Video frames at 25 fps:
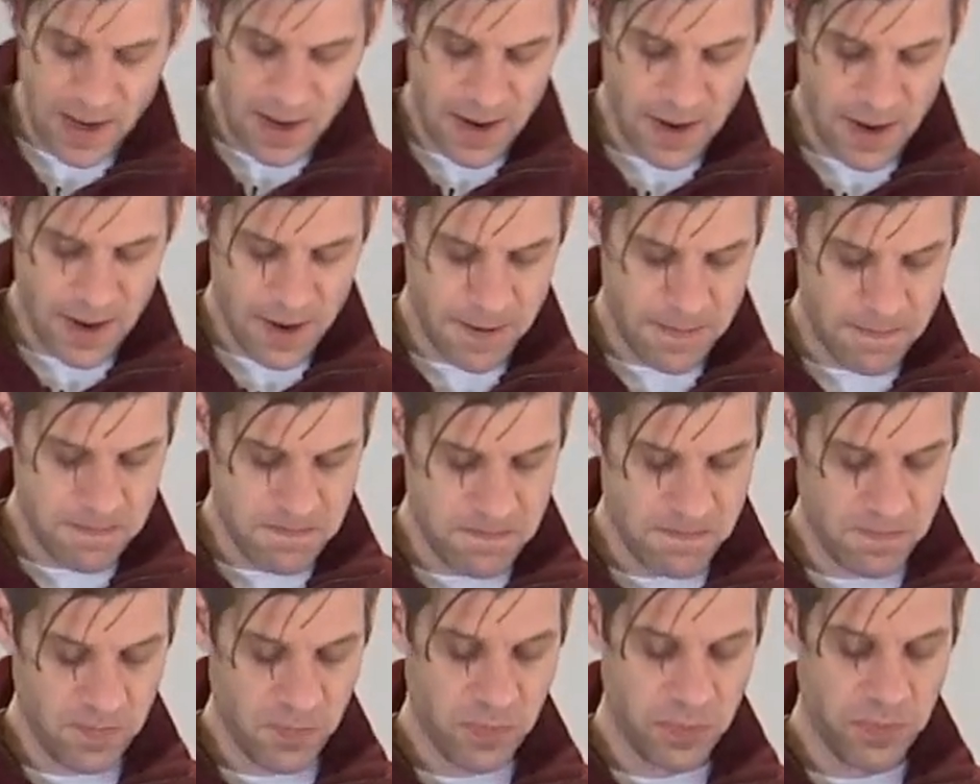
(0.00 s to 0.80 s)

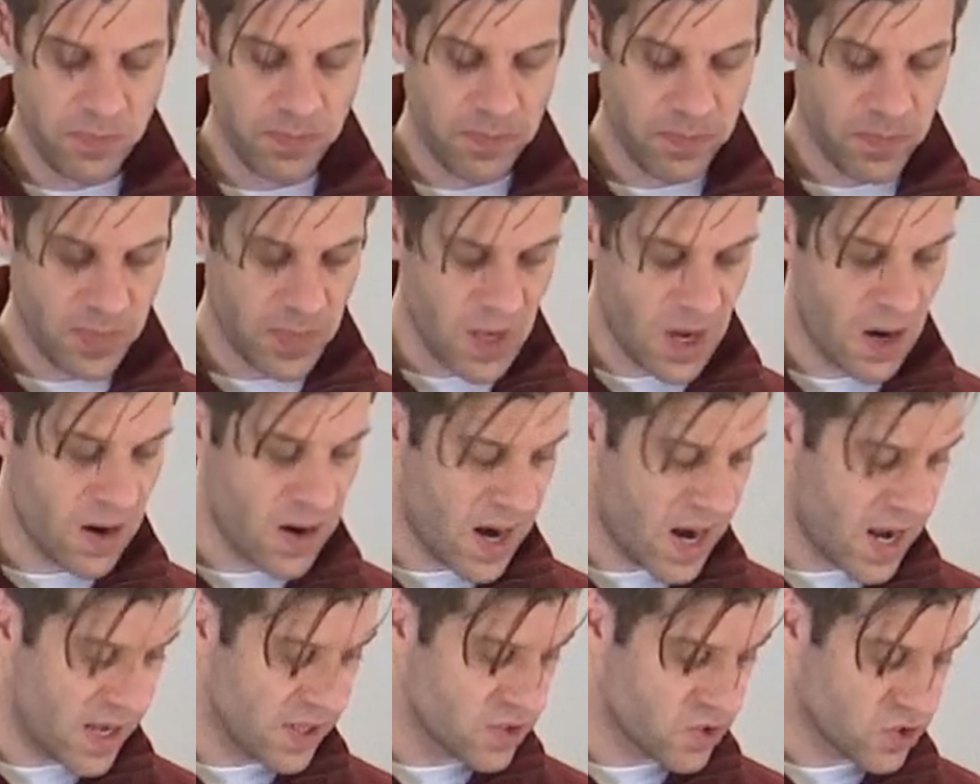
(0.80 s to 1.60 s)
Um, all
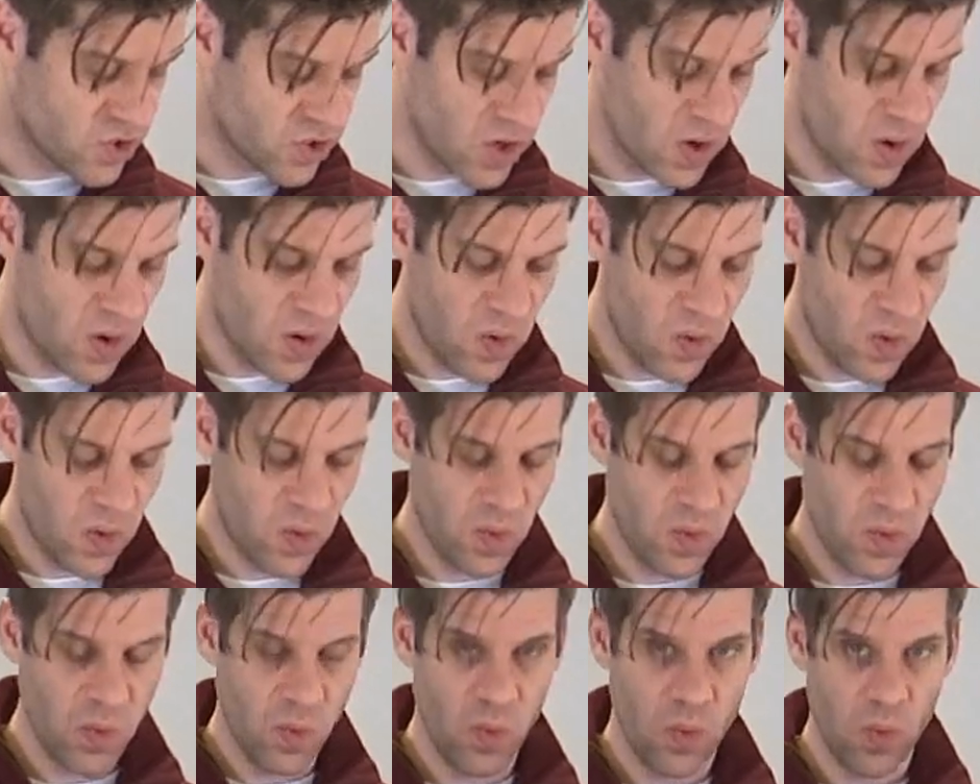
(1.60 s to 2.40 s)
right, so
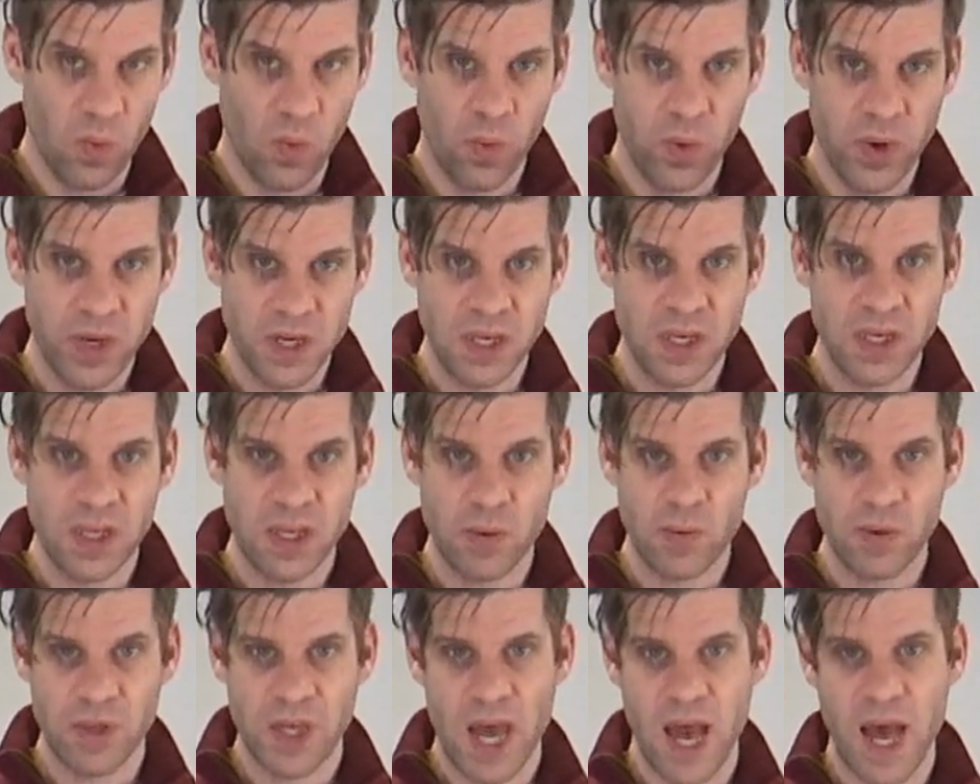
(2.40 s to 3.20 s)
when
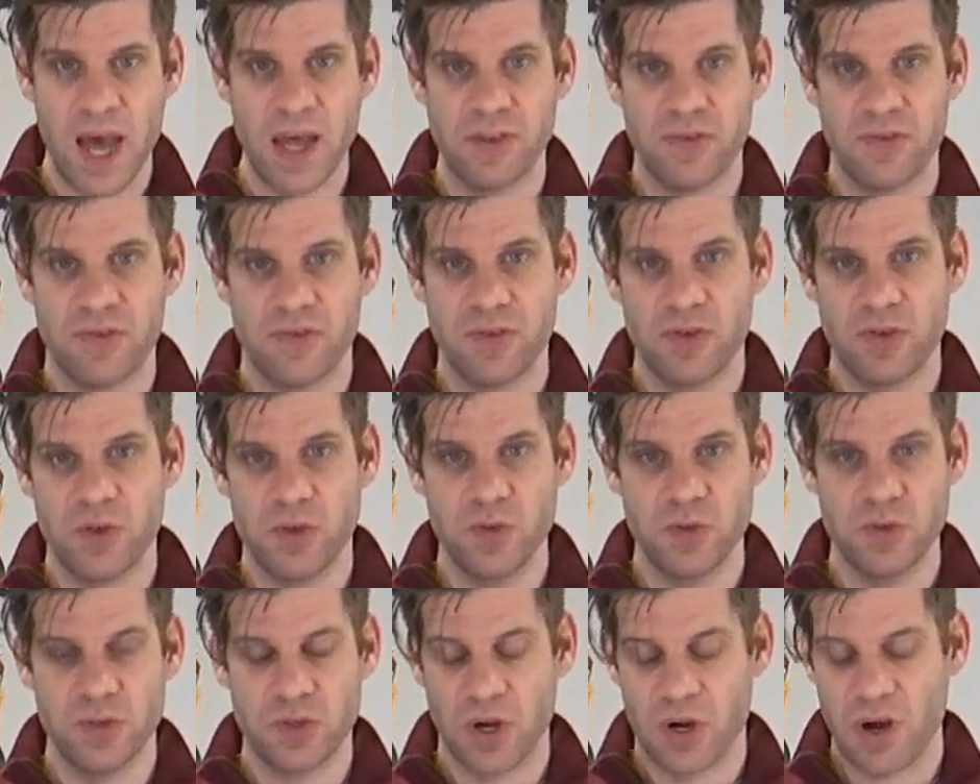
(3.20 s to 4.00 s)
dealing with hats,
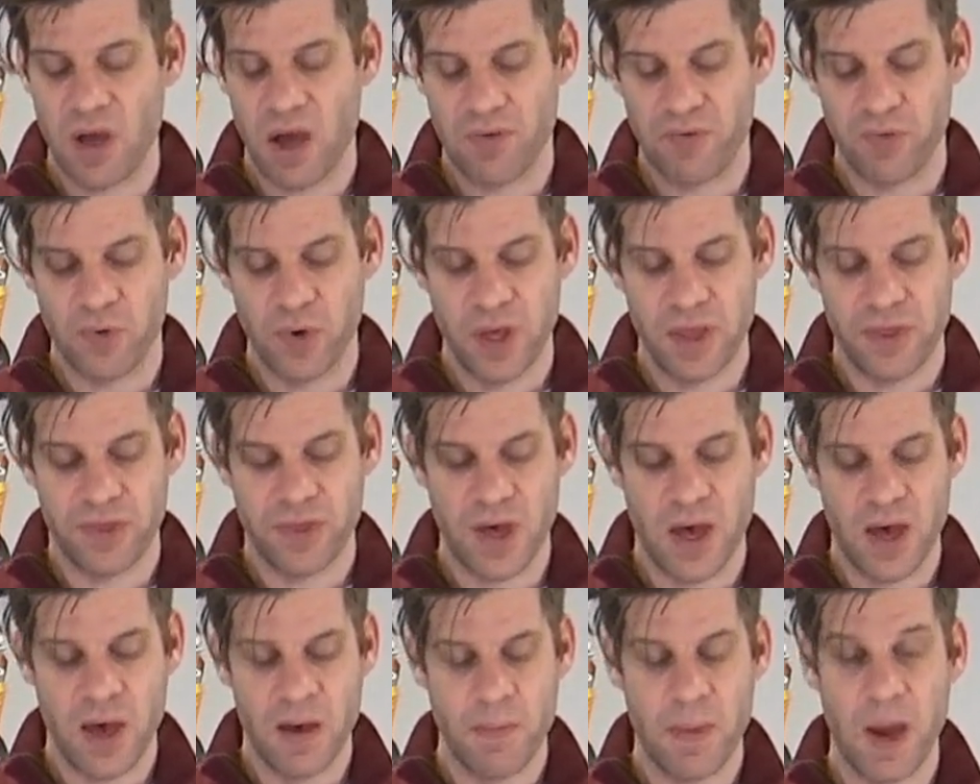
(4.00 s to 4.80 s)
to start off with,
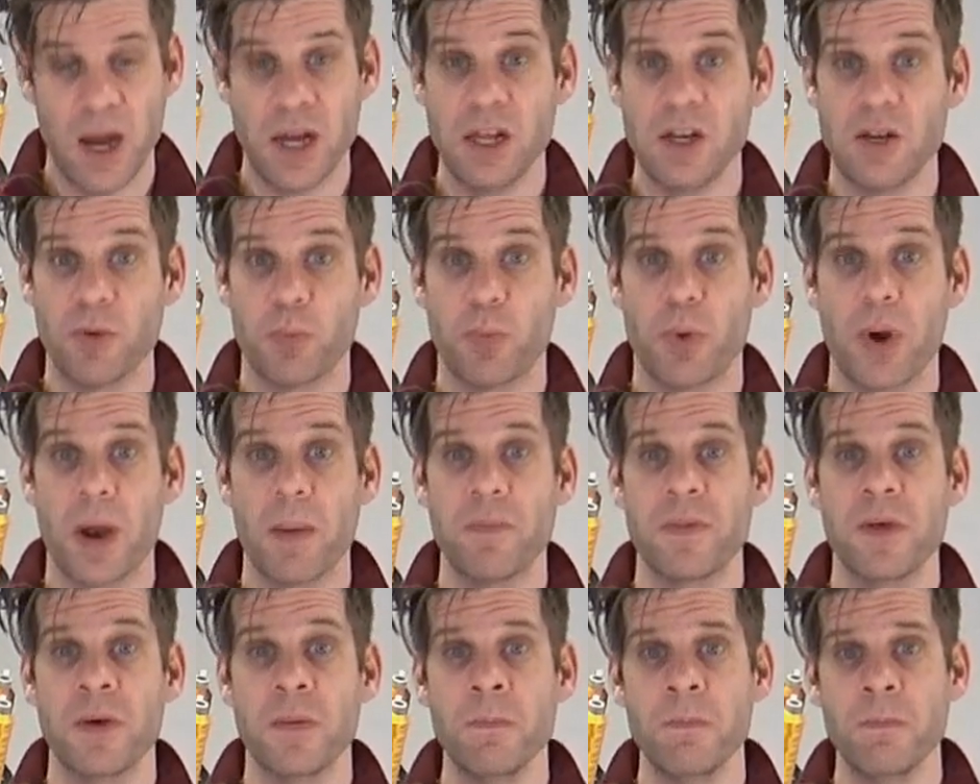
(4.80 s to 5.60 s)
um, I need to
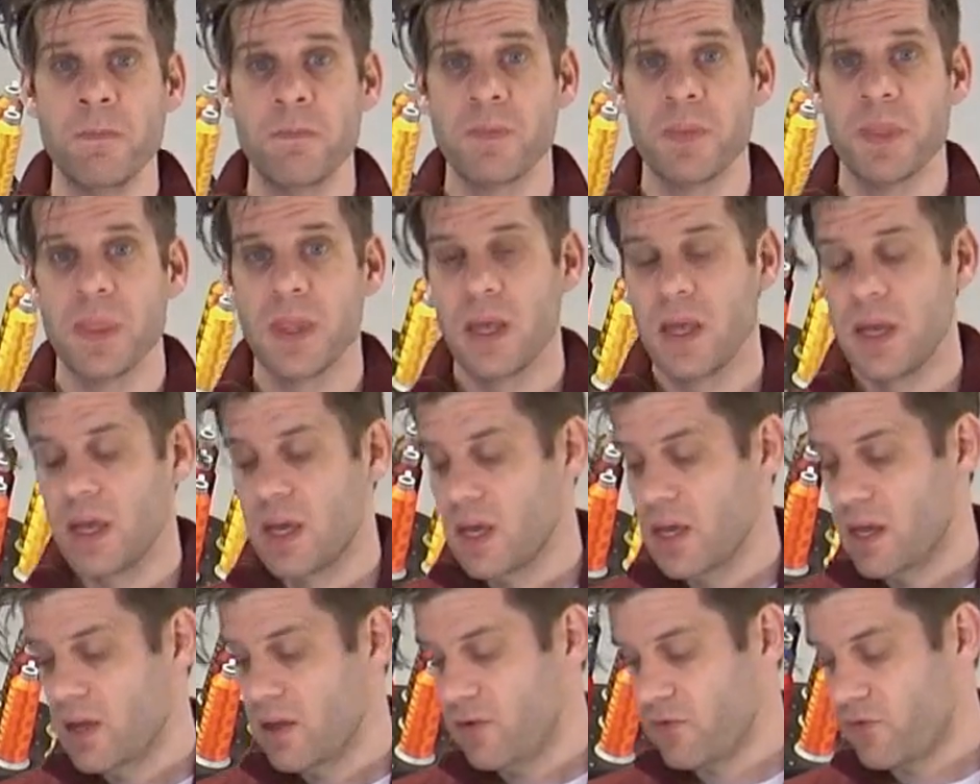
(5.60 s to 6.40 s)
prep them
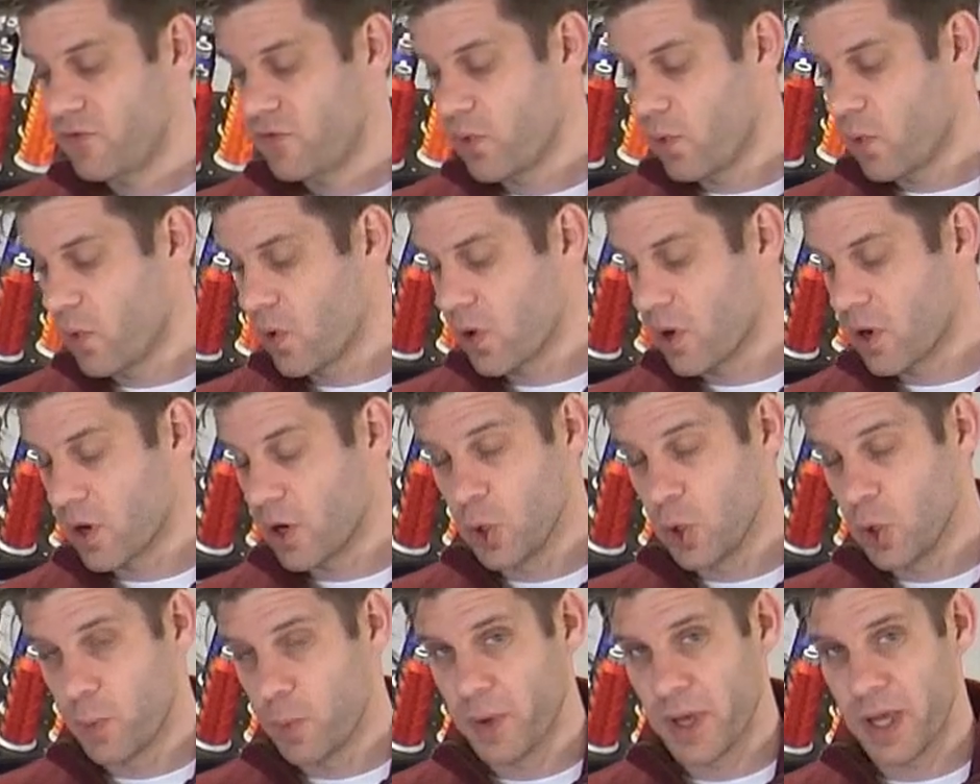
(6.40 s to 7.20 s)
for
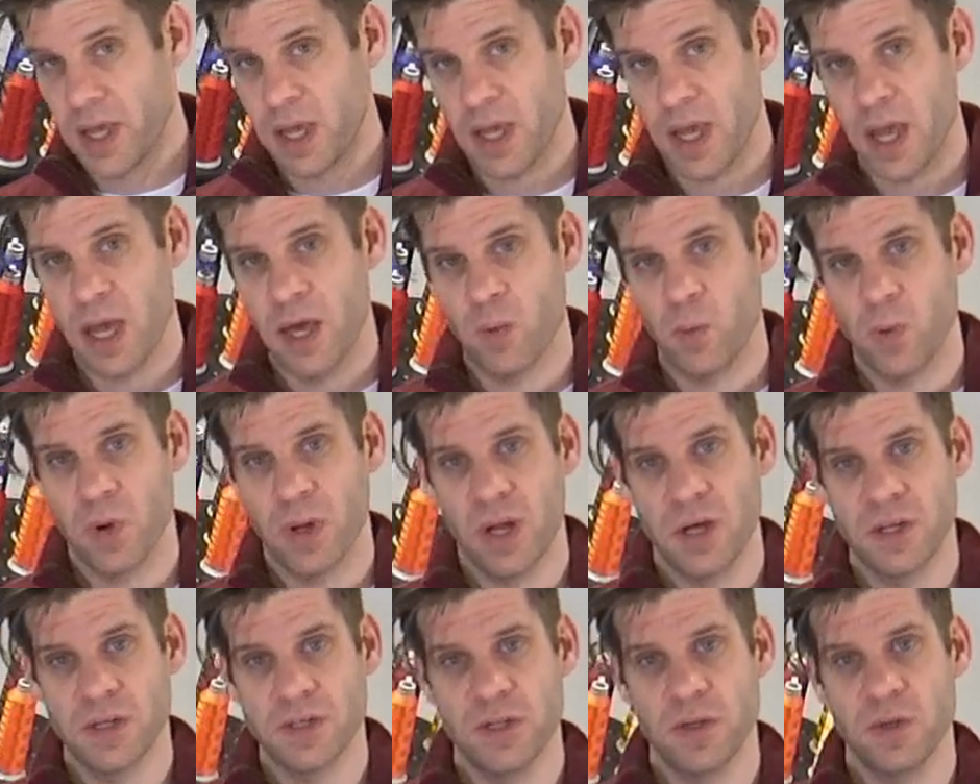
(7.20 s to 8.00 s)
hooping. And
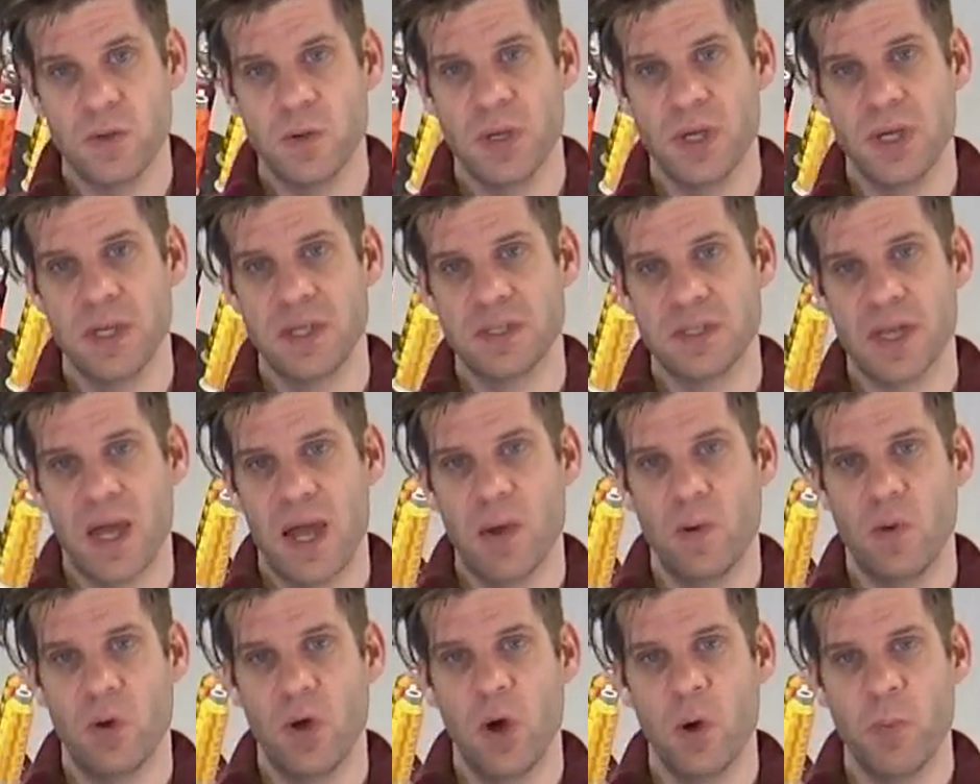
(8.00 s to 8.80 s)
what I'll do is
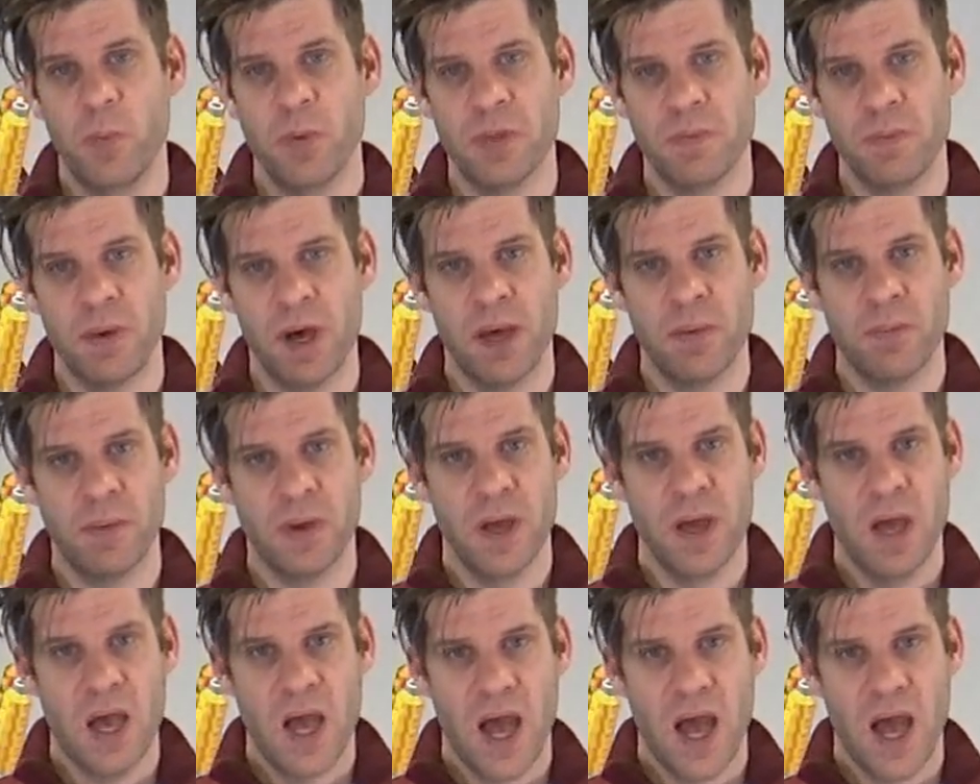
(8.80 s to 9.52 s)
I will open them up.